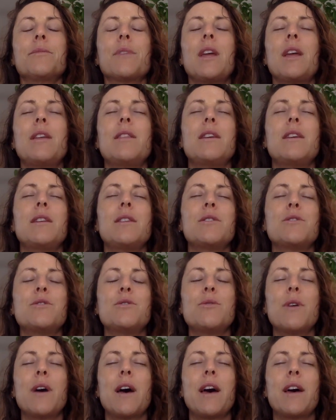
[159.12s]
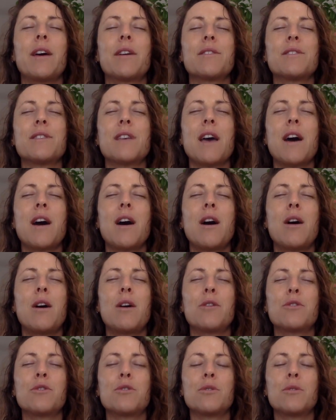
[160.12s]
And then as you
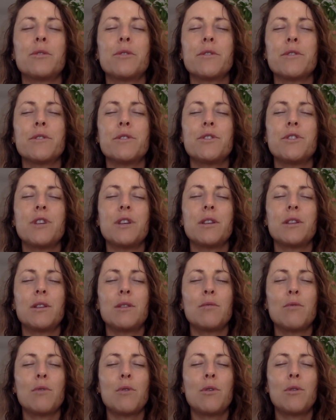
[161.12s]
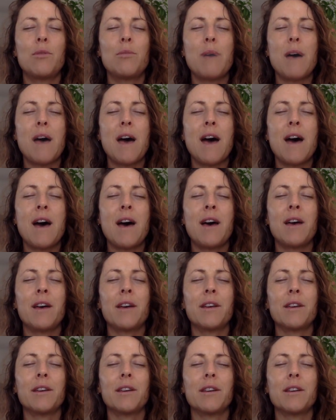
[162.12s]
exhale, shoulders gently roll
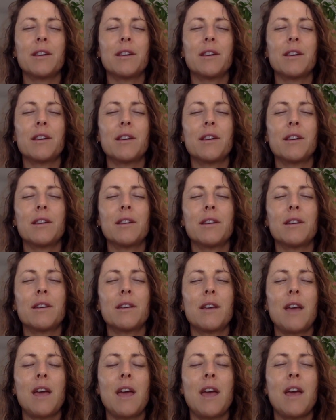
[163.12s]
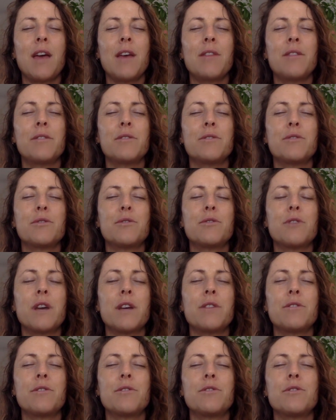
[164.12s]
back and the
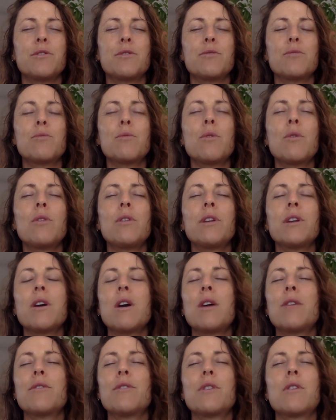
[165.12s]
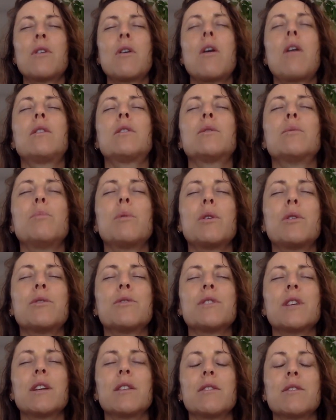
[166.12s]
stress just rolling off the
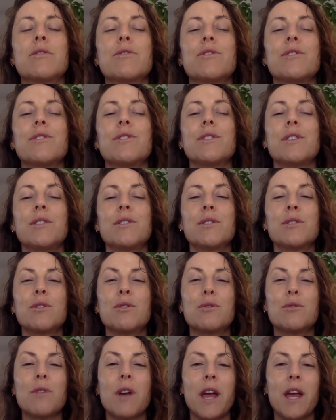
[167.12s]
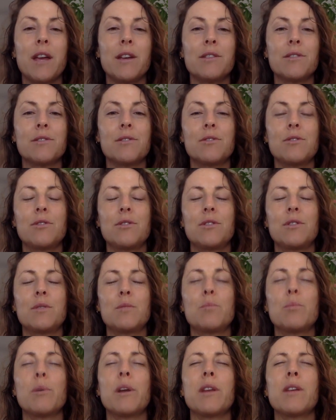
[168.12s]
collarbones, like there's a sense of grace just
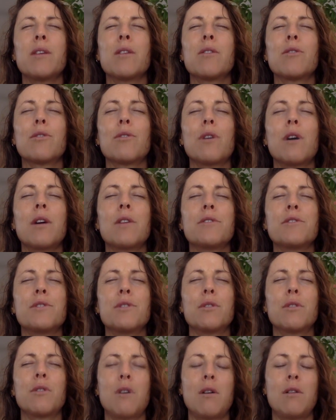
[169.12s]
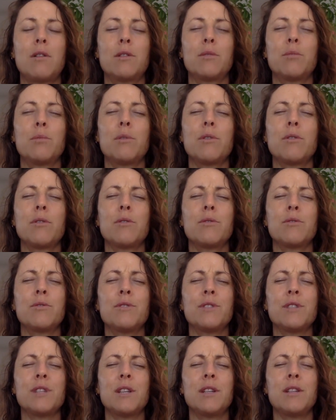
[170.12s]
spreading across your
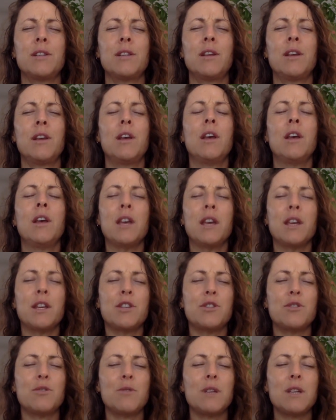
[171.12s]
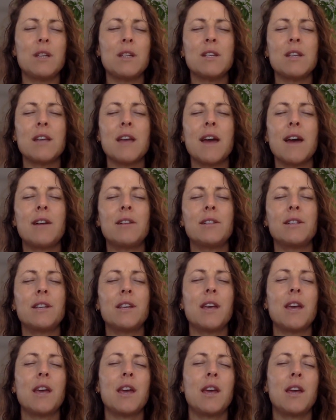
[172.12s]
collarbones. And as you inhale
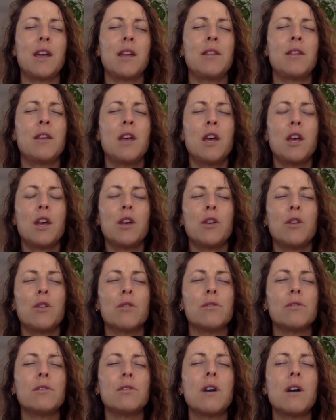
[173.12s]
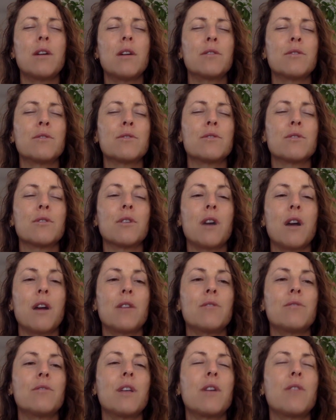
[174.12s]
again, your lungs are
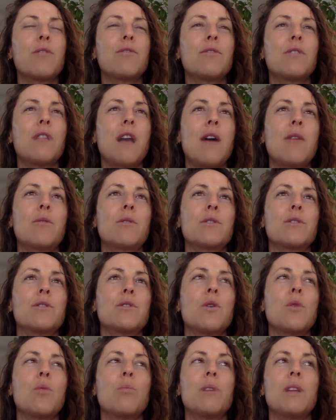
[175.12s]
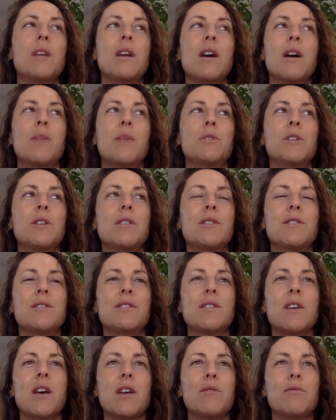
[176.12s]
kind of like flowers opening up to the
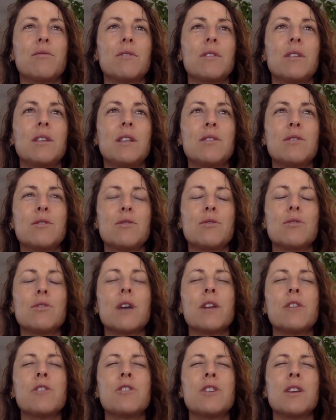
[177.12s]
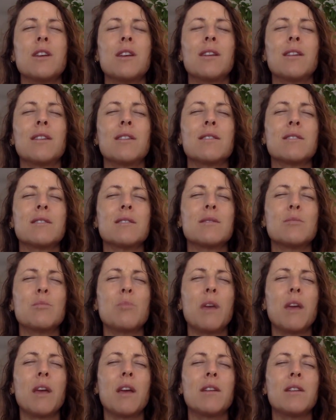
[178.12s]
sun, really stretching and
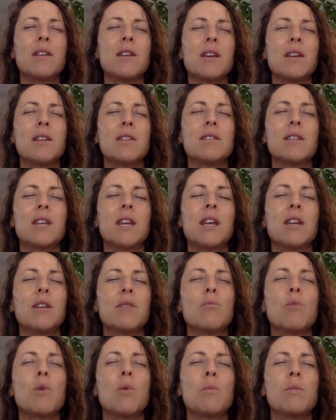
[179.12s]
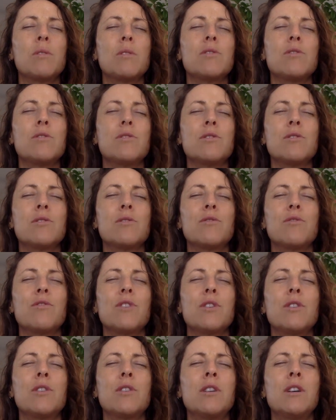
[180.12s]
expanding, and taking a moment to just
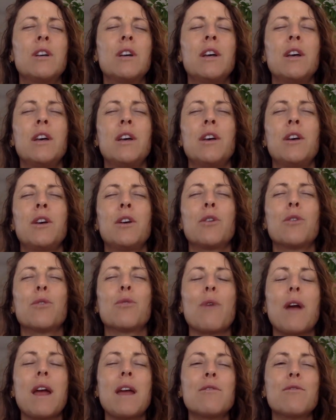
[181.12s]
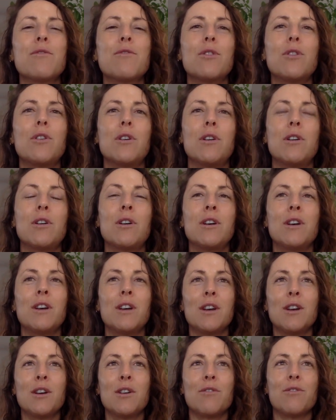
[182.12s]
feel grateful
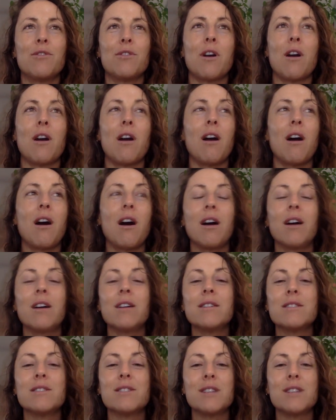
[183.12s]
for our heart